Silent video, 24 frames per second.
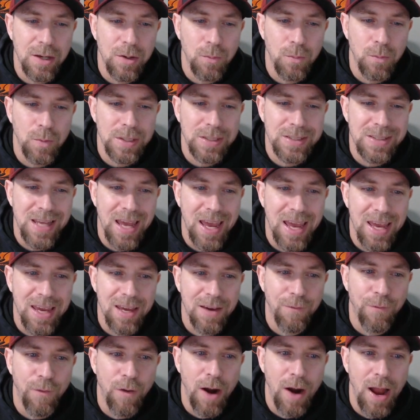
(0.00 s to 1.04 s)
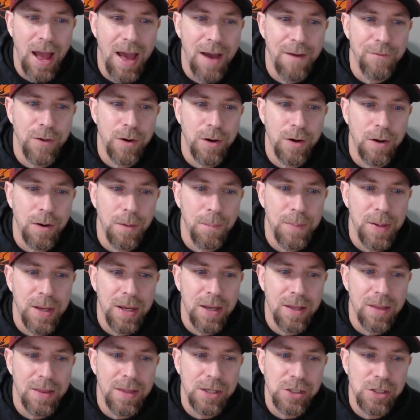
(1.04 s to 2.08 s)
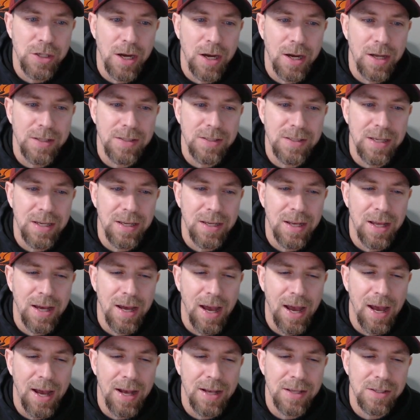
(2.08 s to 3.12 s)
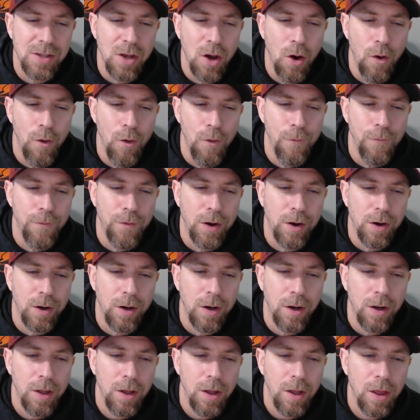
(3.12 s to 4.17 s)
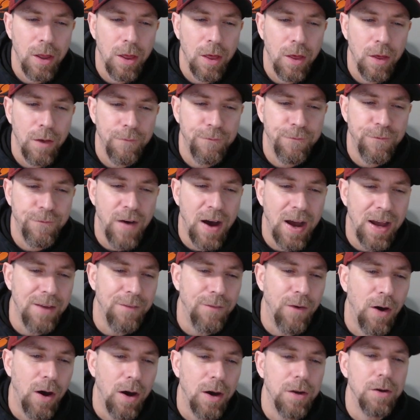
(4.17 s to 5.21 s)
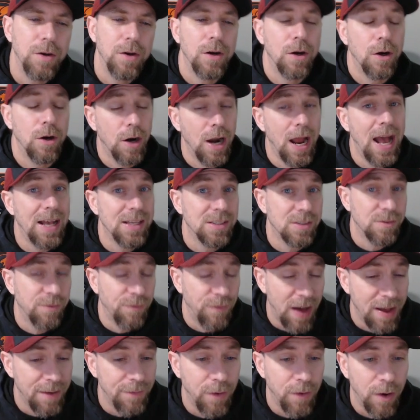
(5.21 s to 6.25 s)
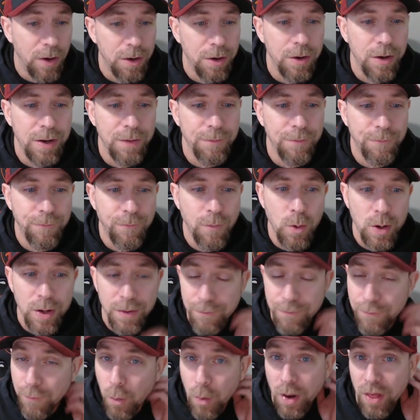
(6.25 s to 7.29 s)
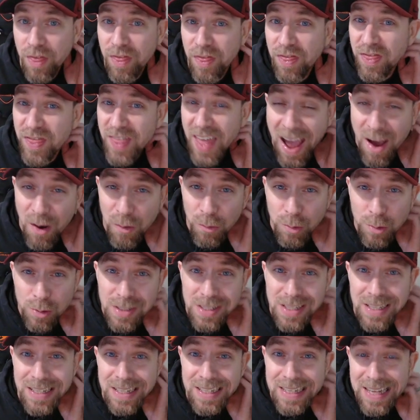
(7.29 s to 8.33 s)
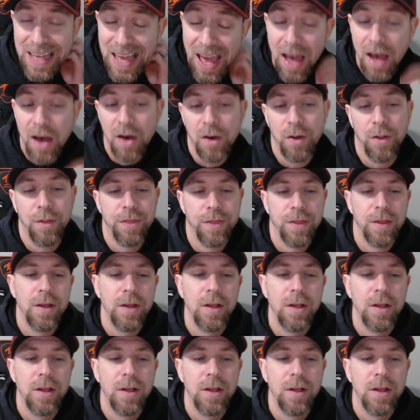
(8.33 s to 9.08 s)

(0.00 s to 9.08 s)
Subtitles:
would take forever, being that John Cena has over 500 or has 544,000 health.